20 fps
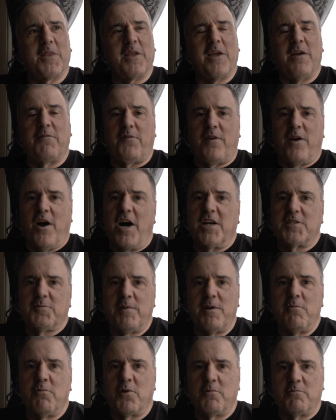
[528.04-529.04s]
if you asked
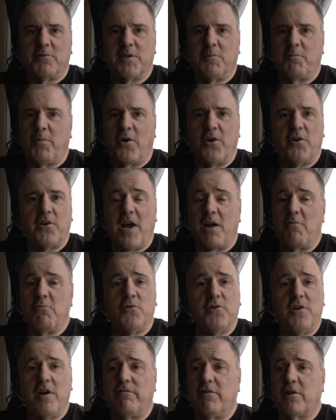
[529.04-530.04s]
me what it was about, I
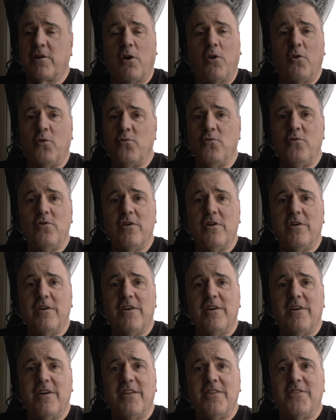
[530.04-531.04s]
wouldn't have a clue.
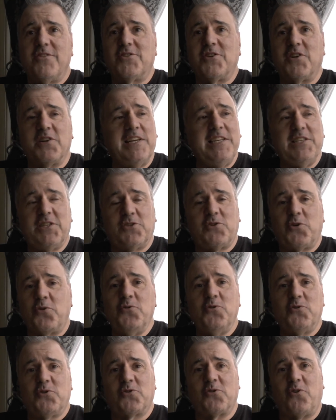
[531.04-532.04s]
There's at least
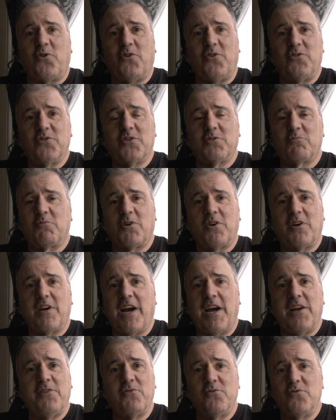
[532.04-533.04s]
two songs where
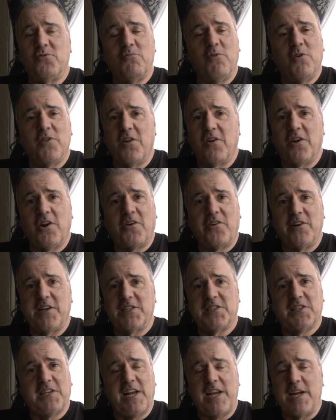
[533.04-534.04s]
I don't know where the
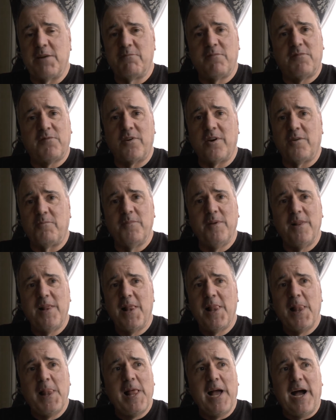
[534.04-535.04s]
lyrics came from.
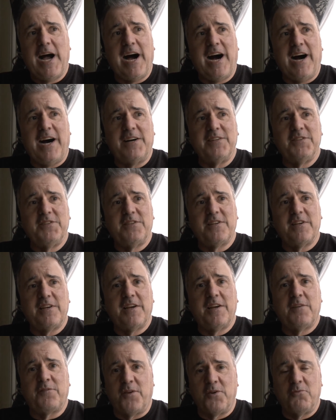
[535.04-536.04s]
And
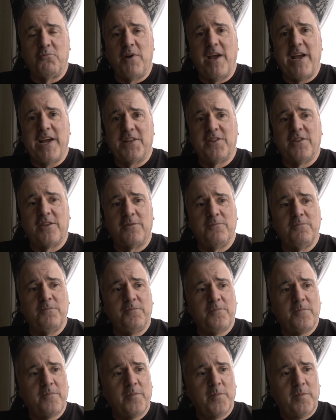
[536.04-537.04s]
if you read
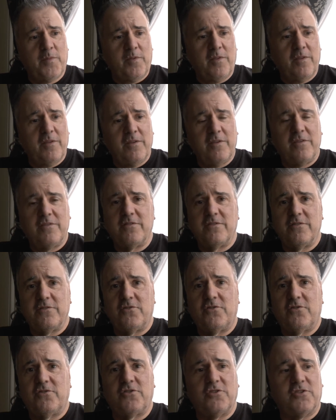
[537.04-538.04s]
them,
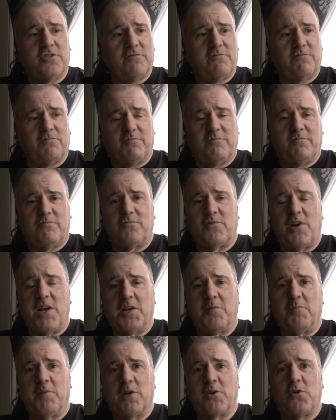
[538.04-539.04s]
just read
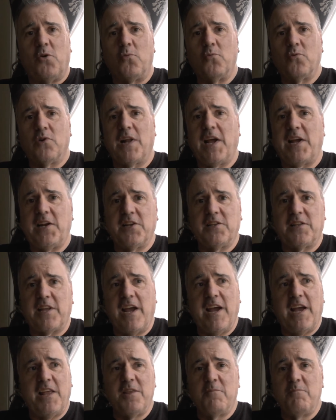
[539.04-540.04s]
them in the cold light of
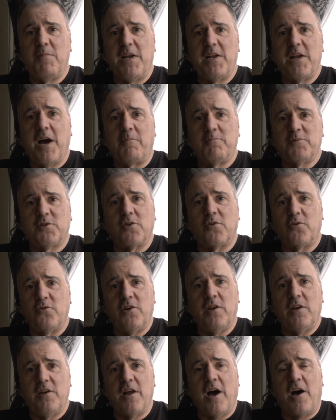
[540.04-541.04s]
day, they mean
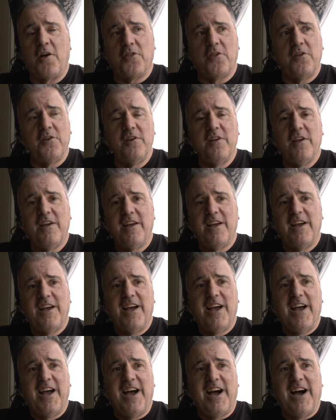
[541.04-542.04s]
absolutely nothing.
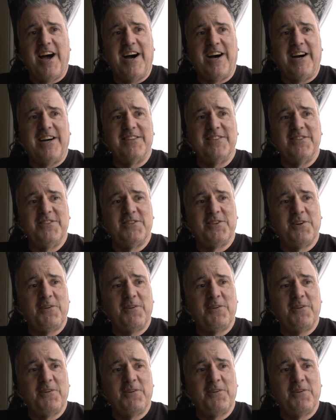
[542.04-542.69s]
And